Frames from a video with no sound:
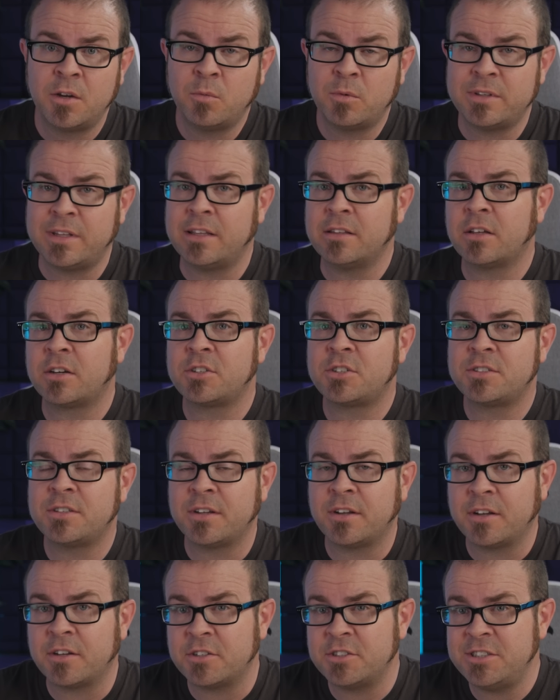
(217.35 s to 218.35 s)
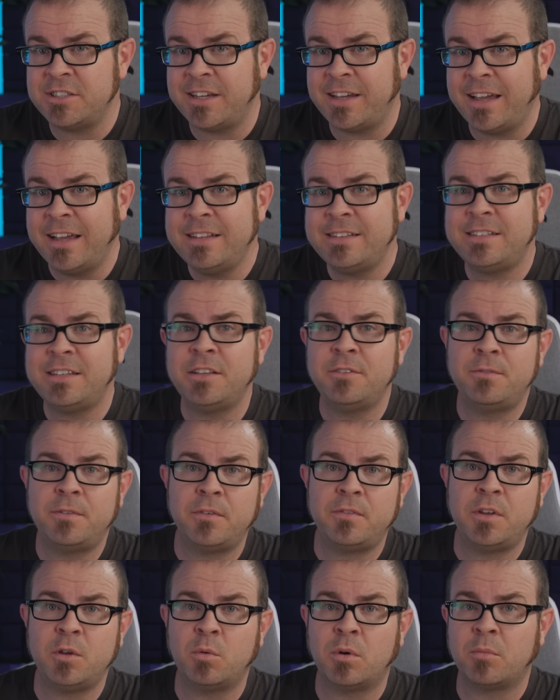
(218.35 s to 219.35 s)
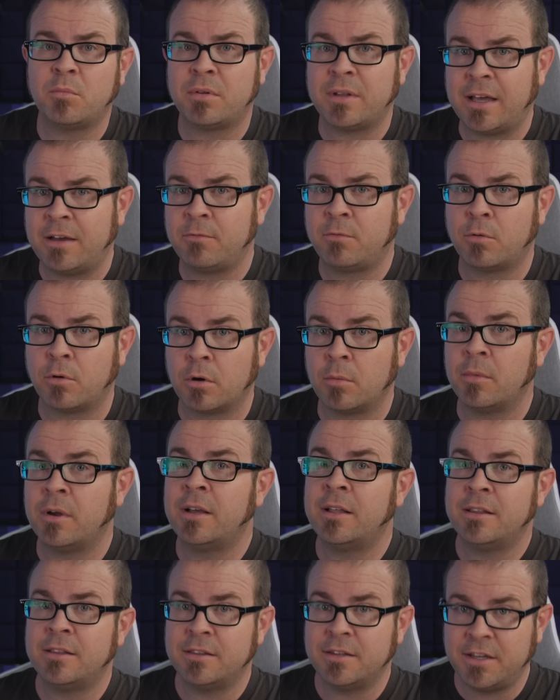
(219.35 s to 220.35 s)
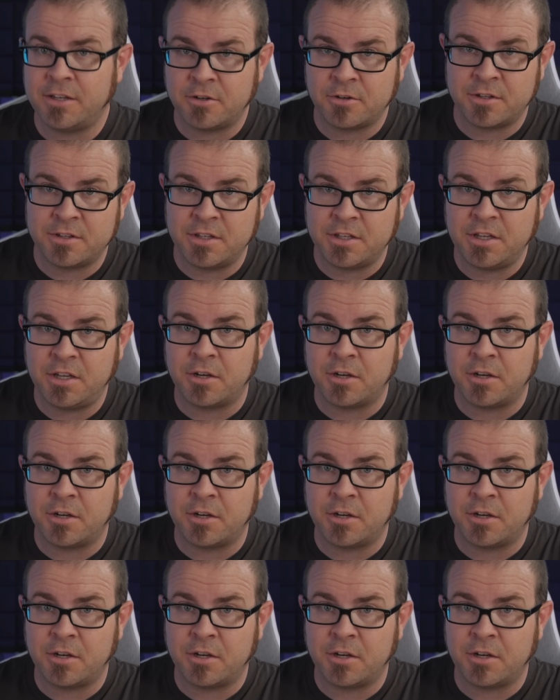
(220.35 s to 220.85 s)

when they launch their L G A eighteen fifty-one platform later in the